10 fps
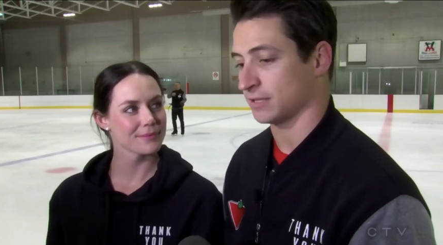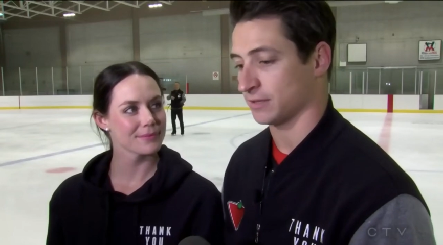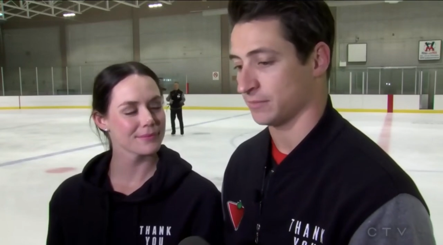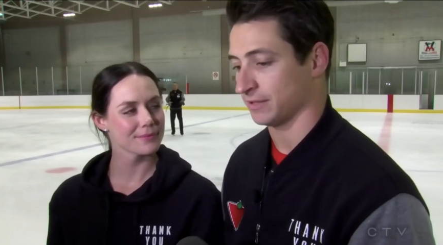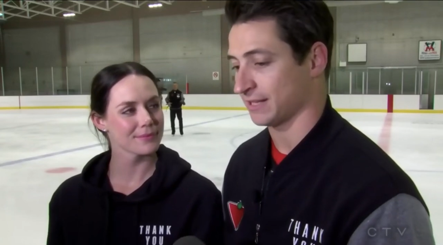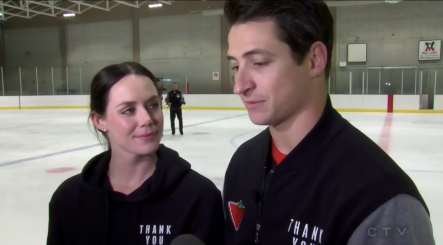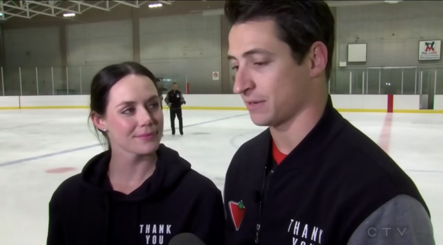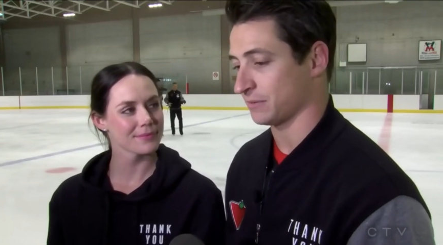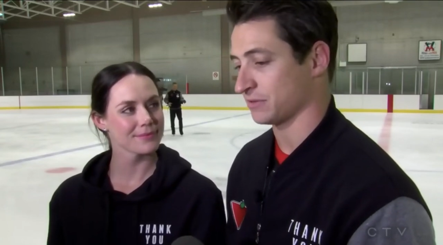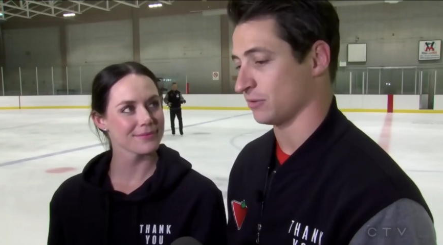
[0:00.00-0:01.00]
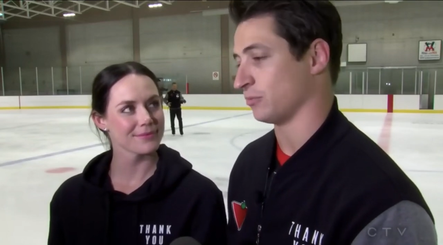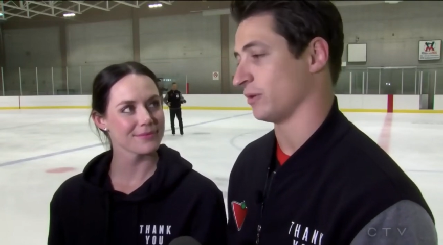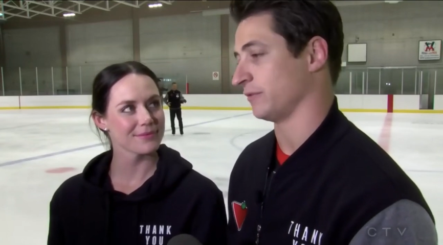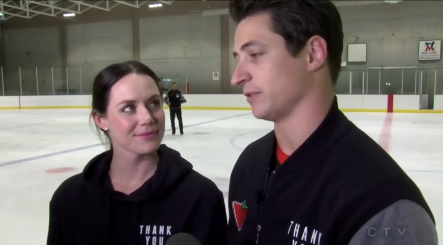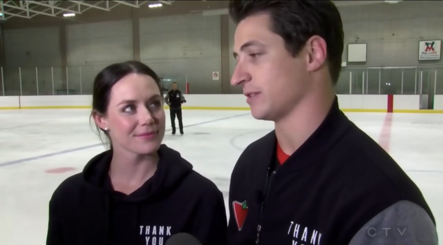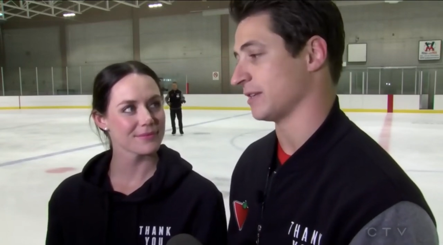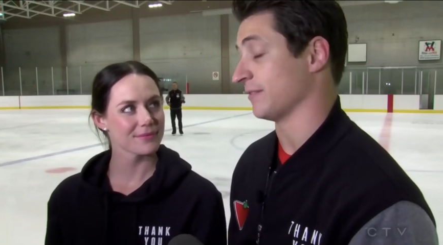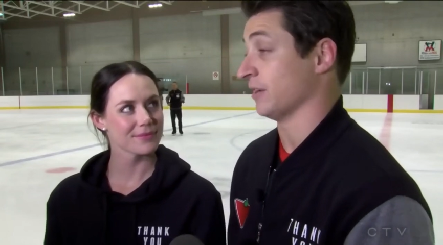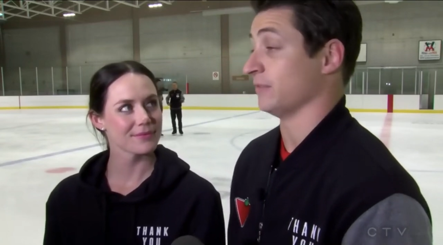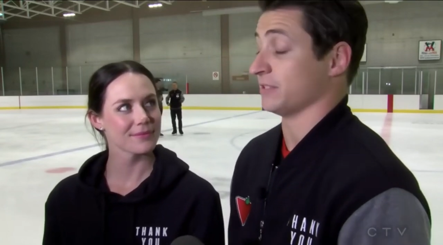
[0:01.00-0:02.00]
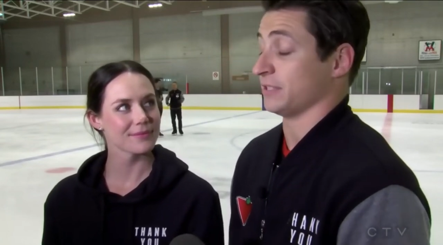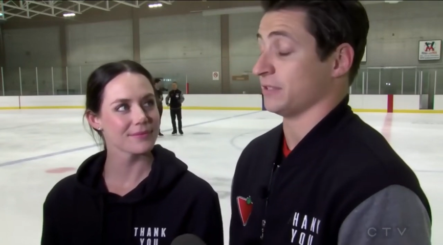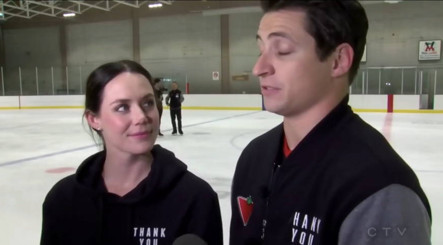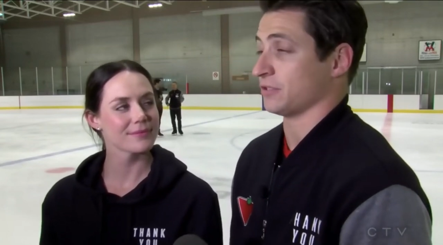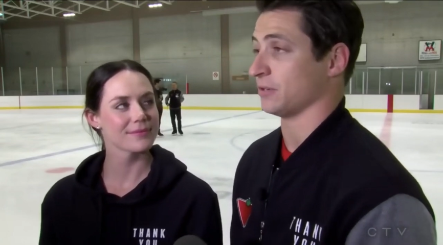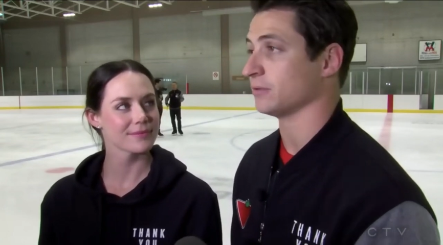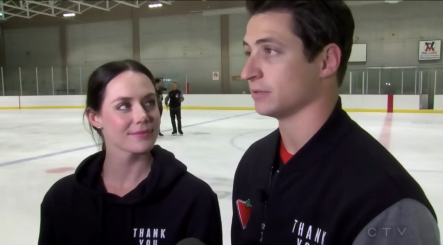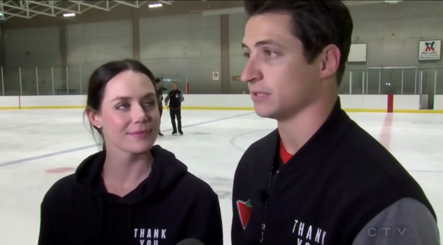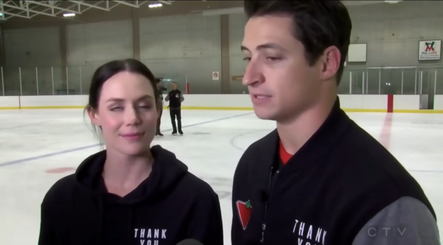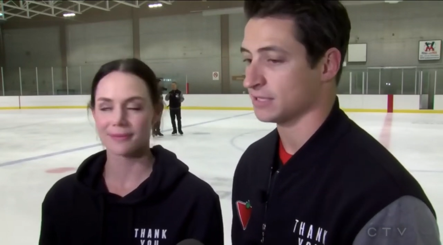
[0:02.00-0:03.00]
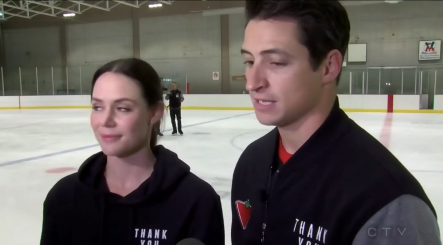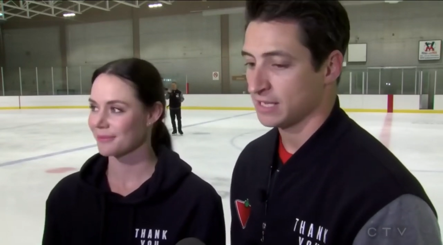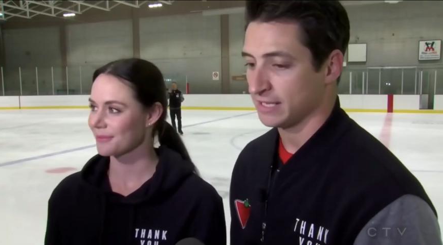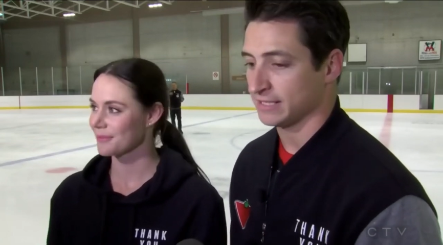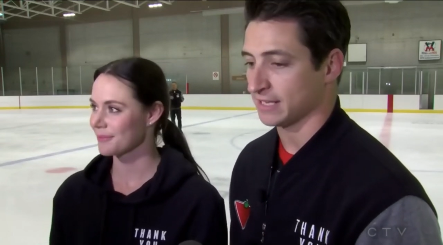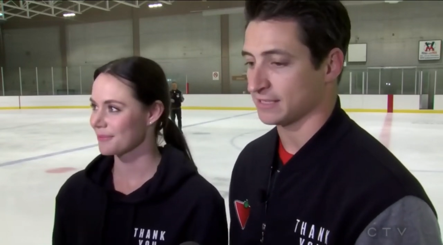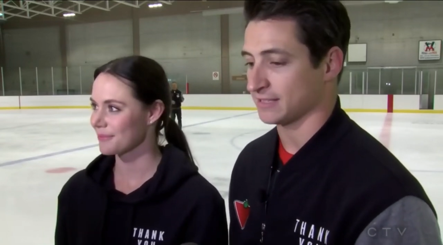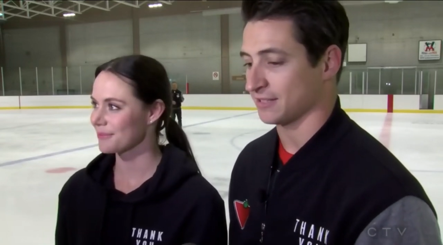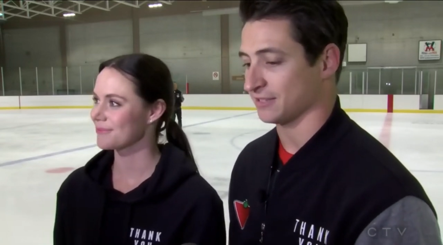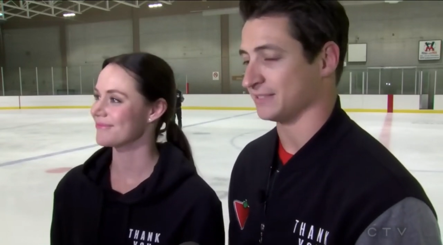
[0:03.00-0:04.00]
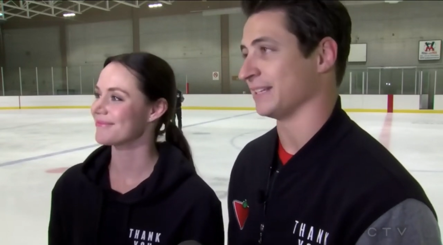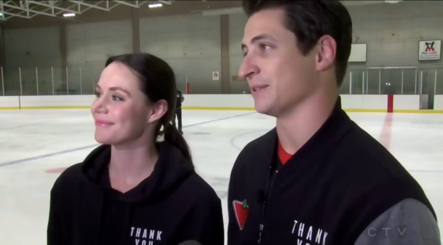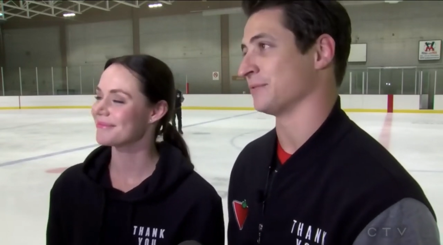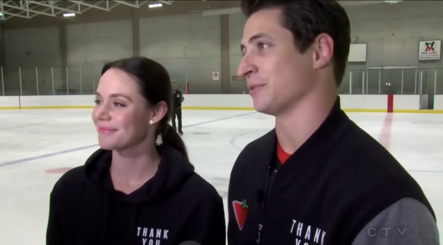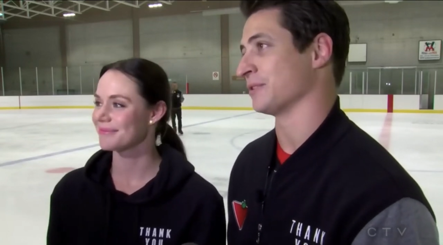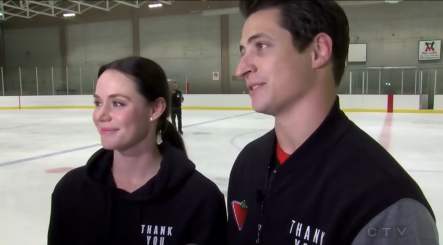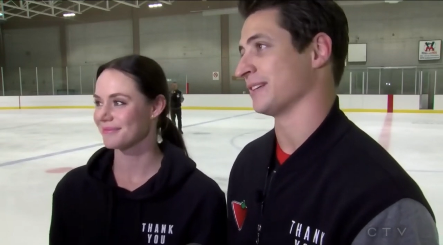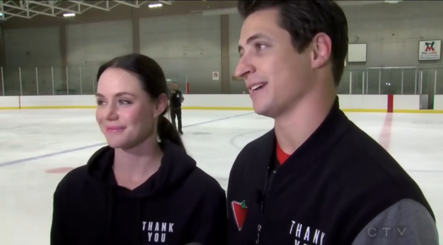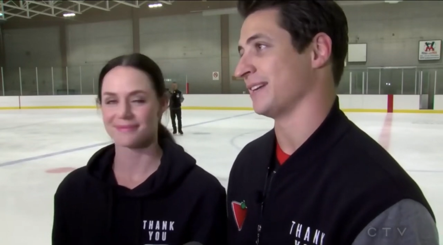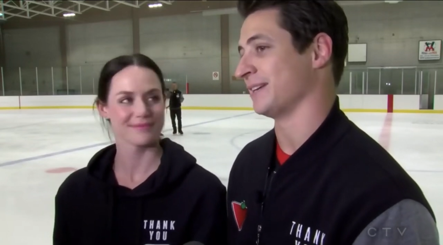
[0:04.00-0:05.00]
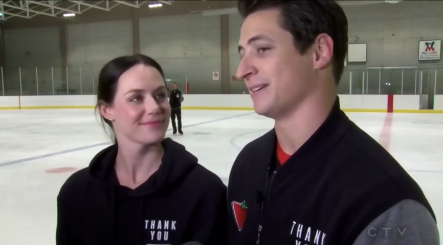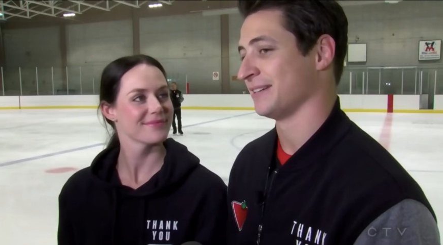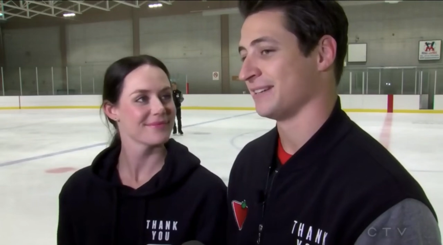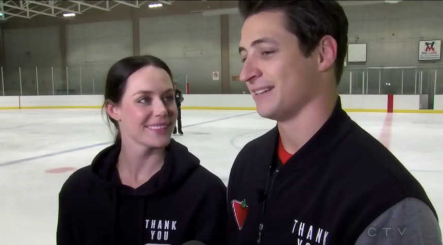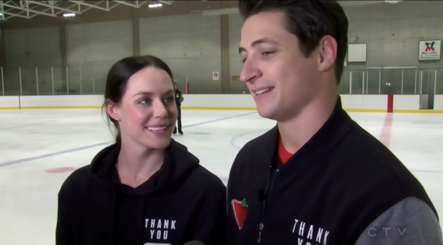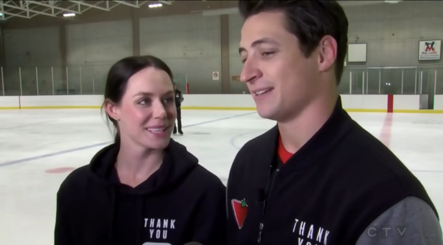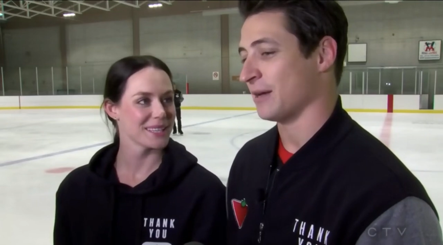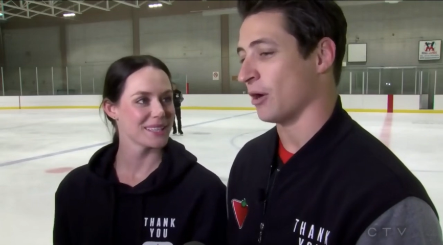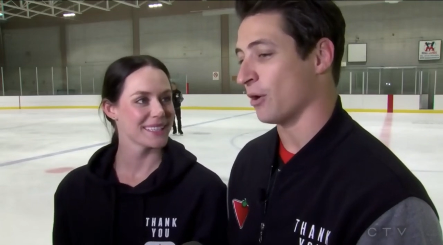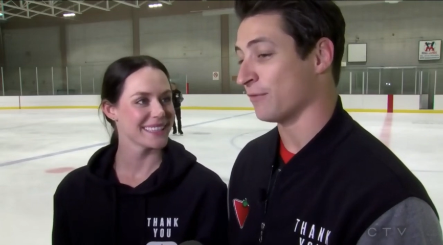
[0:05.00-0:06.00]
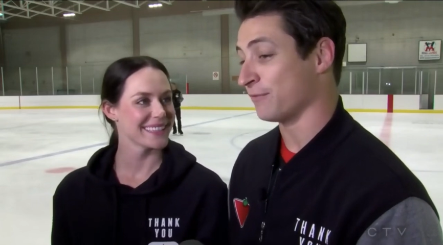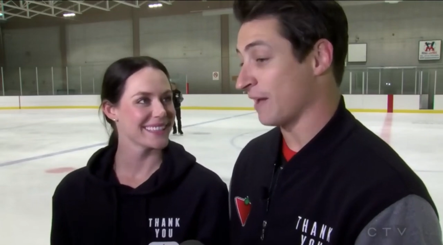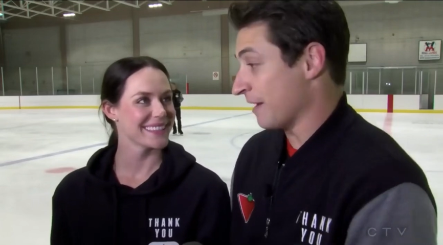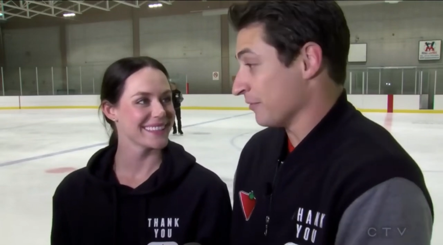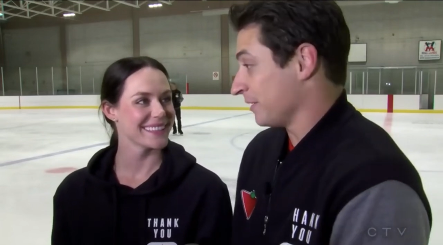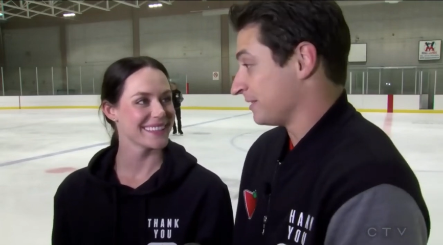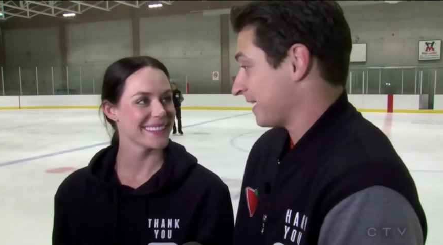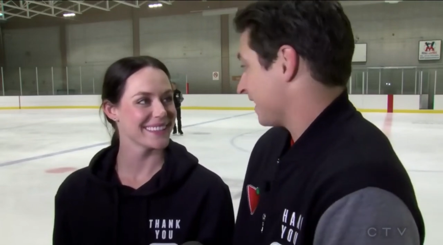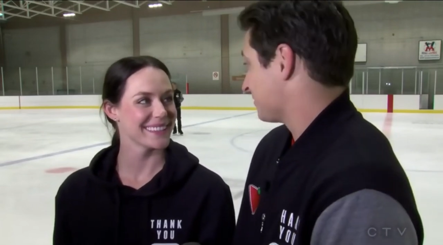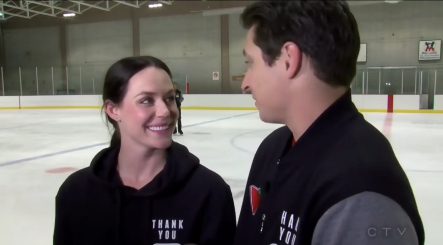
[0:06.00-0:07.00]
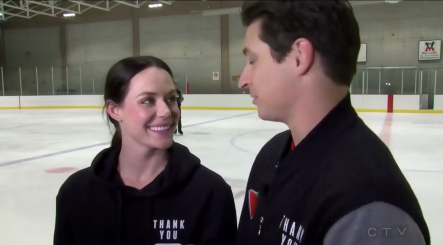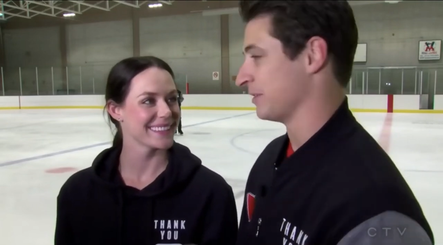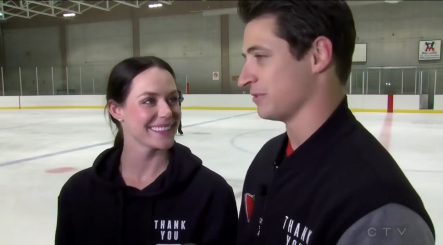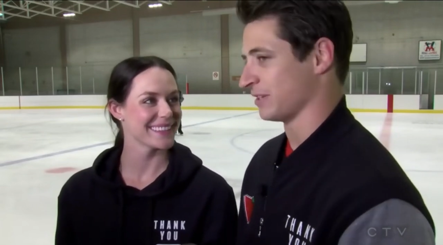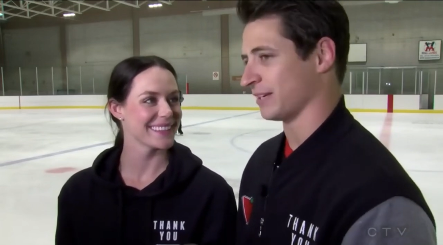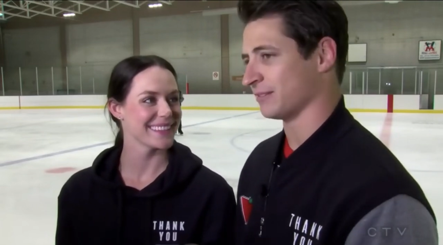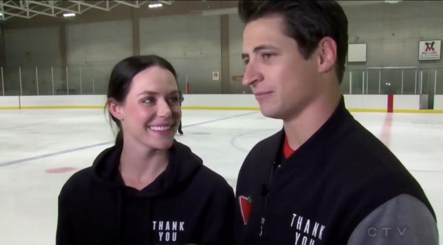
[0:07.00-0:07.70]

Speaker 1: Um, and that's why it was so important for us to have Elvis in this show, because he ties that all together for us and kind of all every cast member here is like,